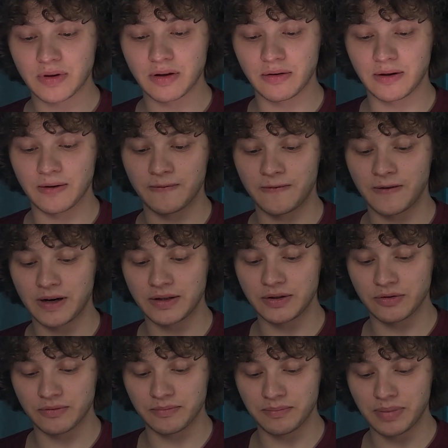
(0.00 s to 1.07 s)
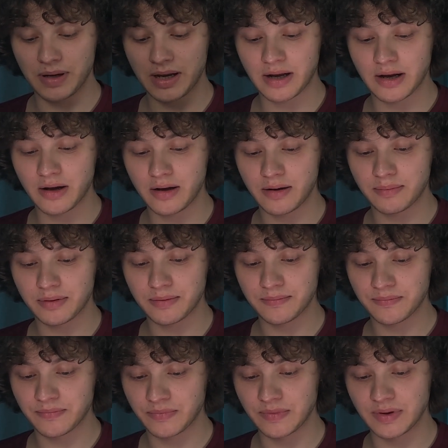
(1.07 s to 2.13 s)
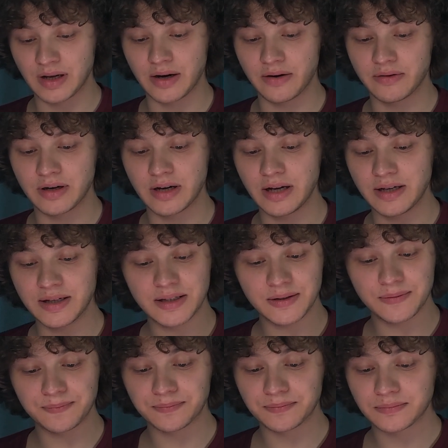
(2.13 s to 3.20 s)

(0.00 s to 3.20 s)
You can find your backup. There it is